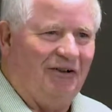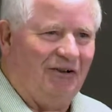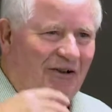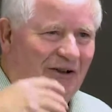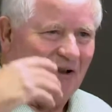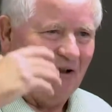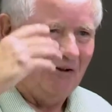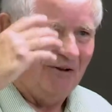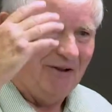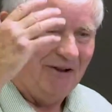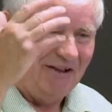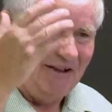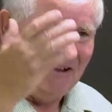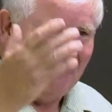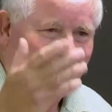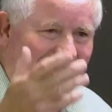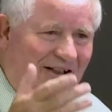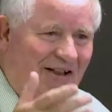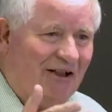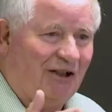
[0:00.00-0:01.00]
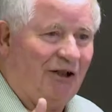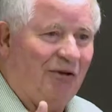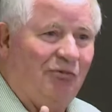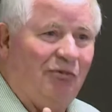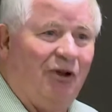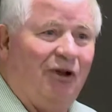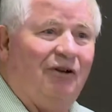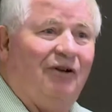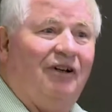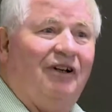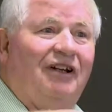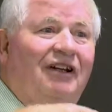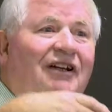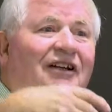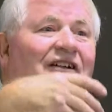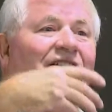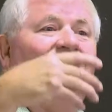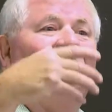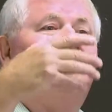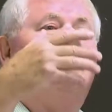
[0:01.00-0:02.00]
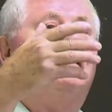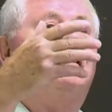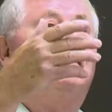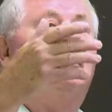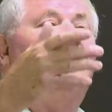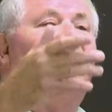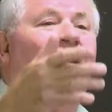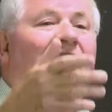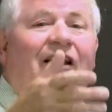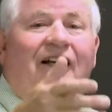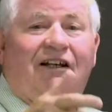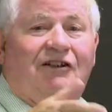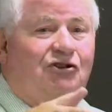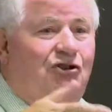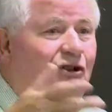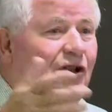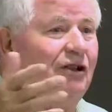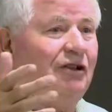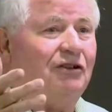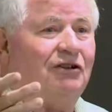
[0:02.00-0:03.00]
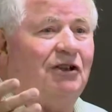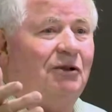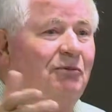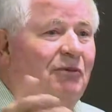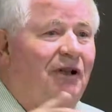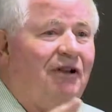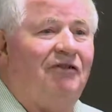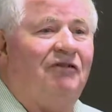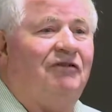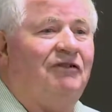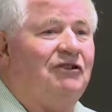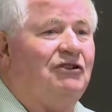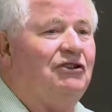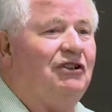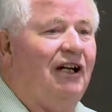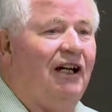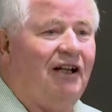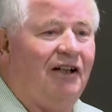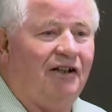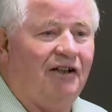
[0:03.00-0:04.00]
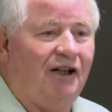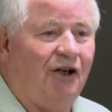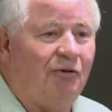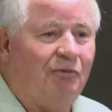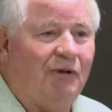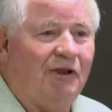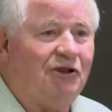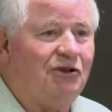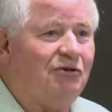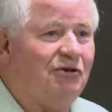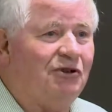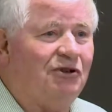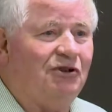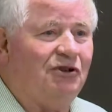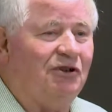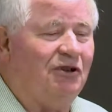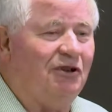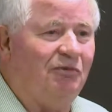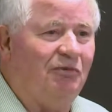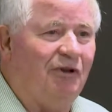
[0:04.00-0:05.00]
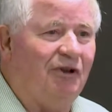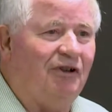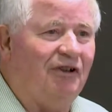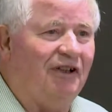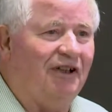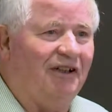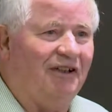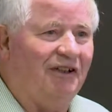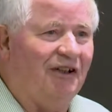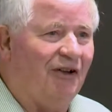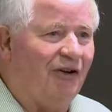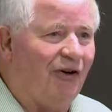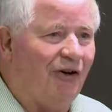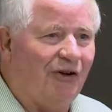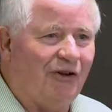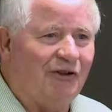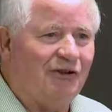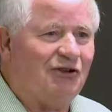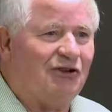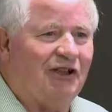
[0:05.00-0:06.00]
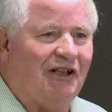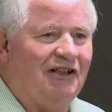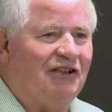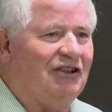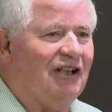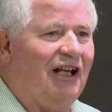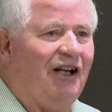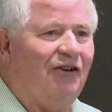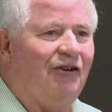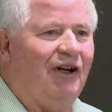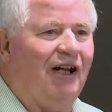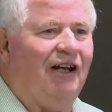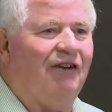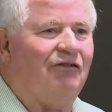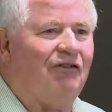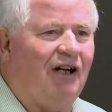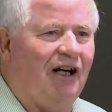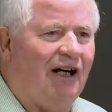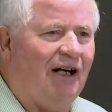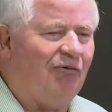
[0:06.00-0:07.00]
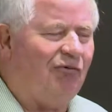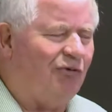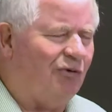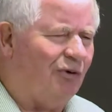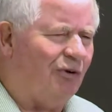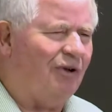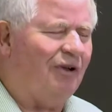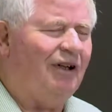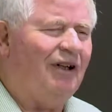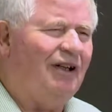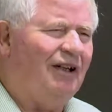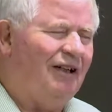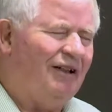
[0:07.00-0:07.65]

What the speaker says: in community and at church? I mean, even if it's not in home-based Christian community, all those things I don't have time for,